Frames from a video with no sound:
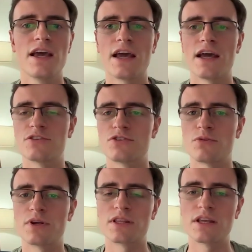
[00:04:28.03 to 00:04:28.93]
so
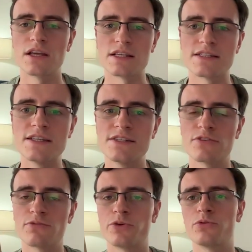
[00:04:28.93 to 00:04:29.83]
that it is easier
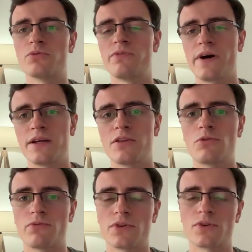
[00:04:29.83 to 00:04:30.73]
for you to find, to
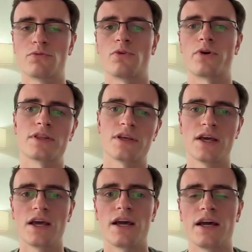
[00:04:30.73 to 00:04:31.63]
filter for it,
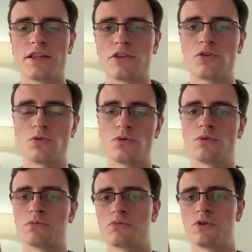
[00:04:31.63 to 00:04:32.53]
and
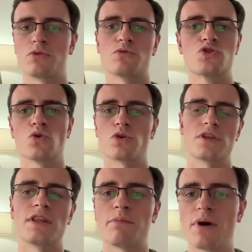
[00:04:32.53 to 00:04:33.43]
to
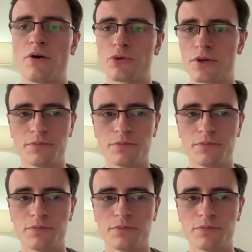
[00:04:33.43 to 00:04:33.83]
sort them out.